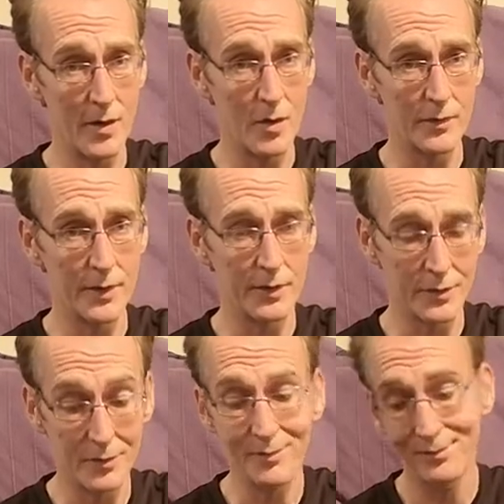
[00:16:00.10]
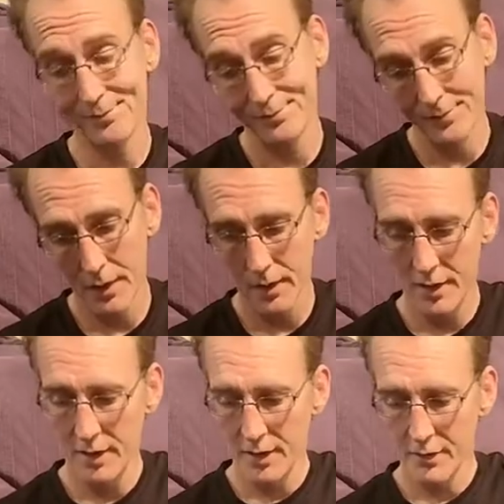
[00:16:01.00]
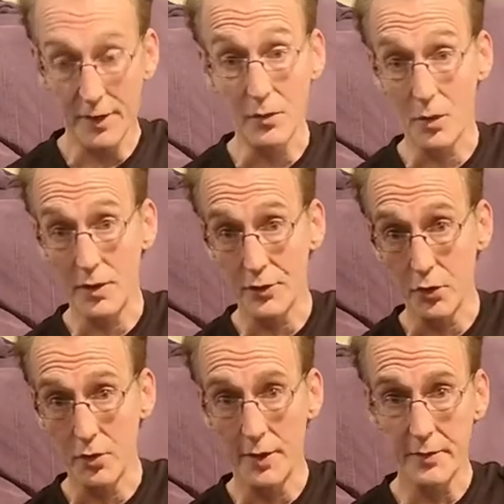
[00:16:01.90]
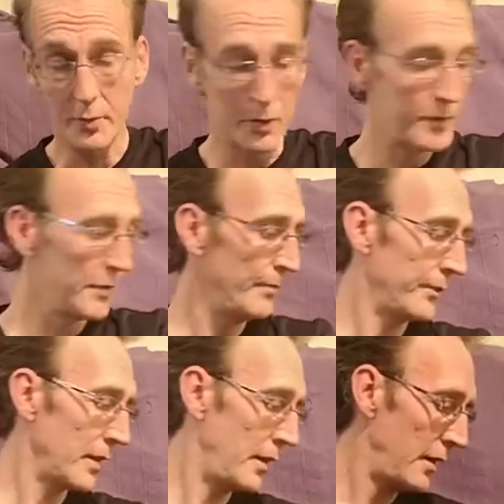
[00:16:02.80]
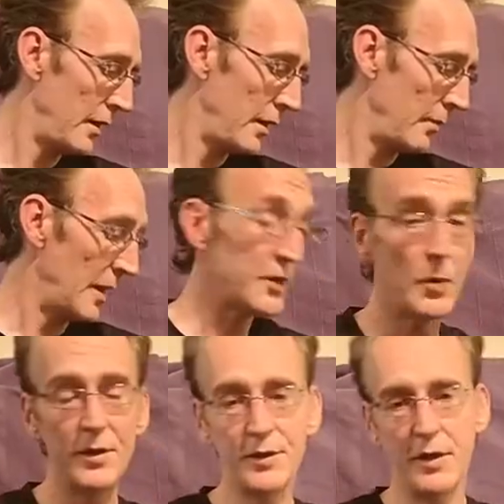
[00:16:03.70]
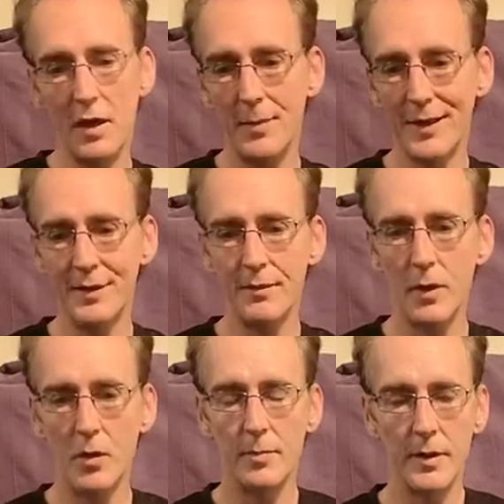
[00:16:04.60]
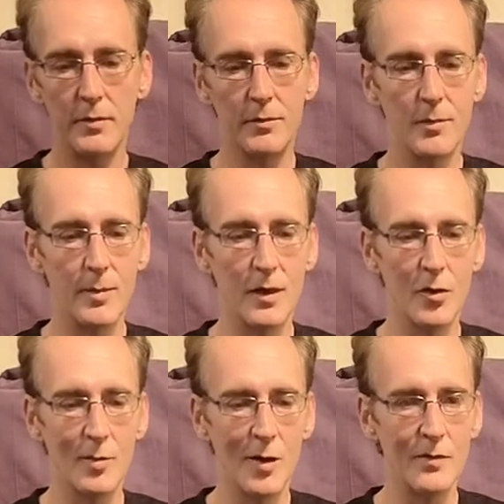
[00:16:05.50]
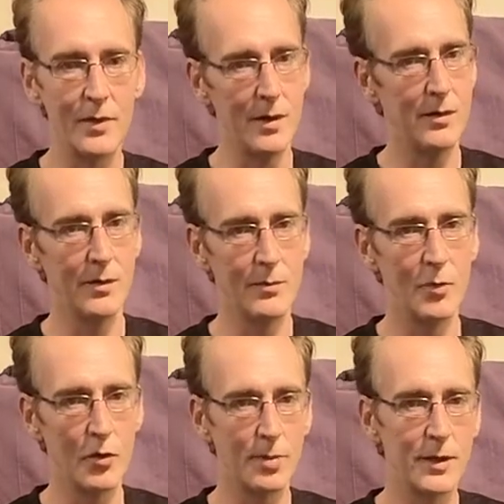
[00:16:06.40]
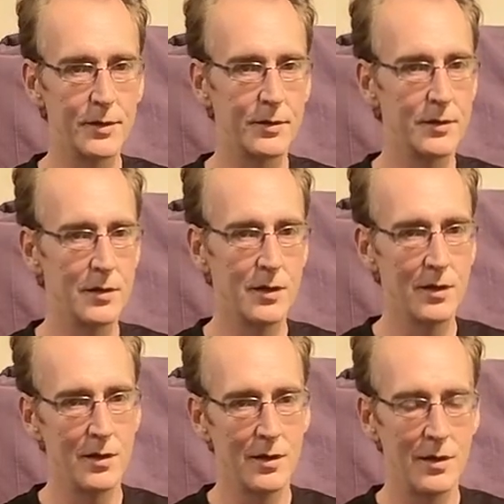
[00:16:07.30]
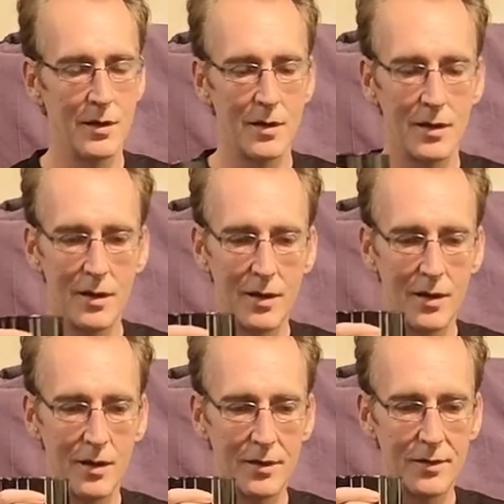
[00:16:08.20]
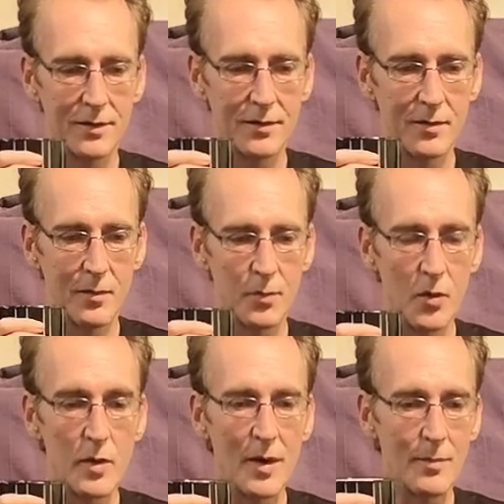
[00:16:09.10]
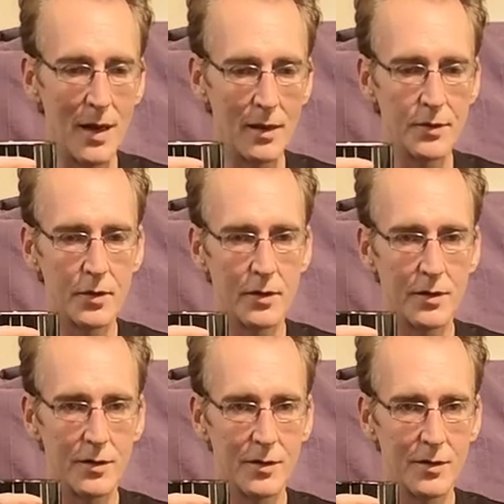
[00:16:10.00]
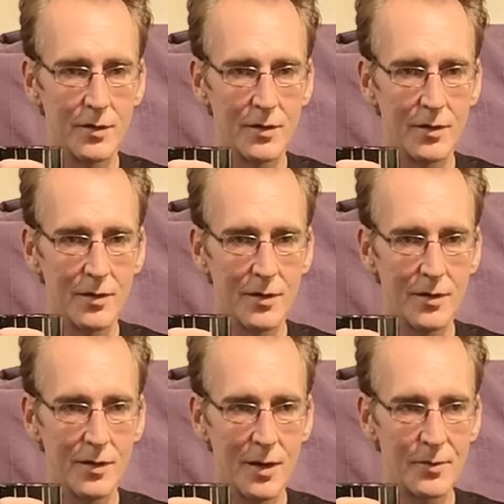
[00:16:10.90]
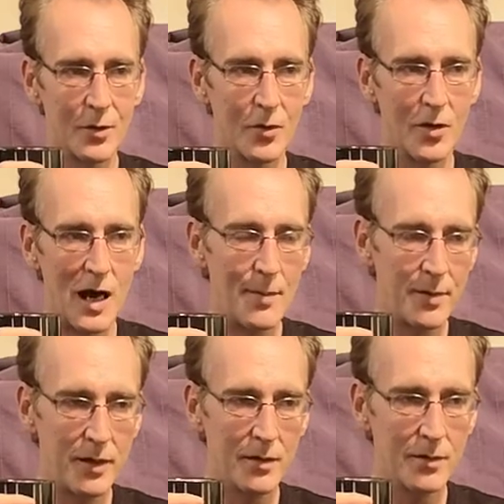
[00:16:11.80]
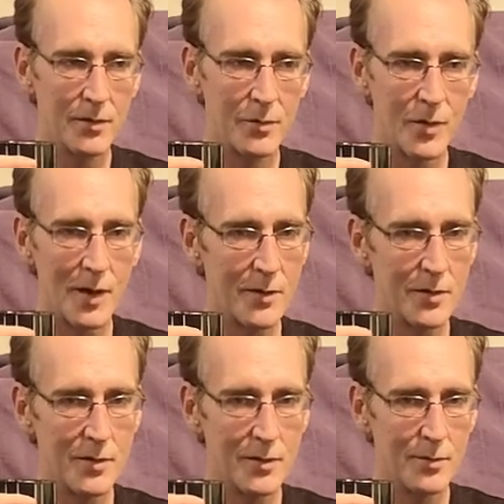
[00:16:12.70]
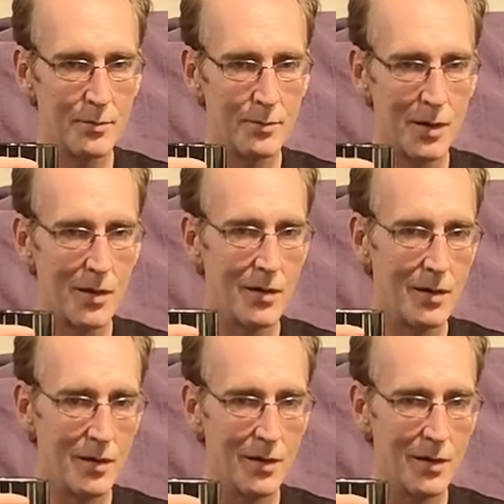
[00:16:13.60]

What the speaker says: they are offering. So credit where it's due, I suppose. I just wanted to say that because I felt I'd been maybe a little bit unfair on both places, and I put a wee bit of balance on it. I'm still not happy with either, but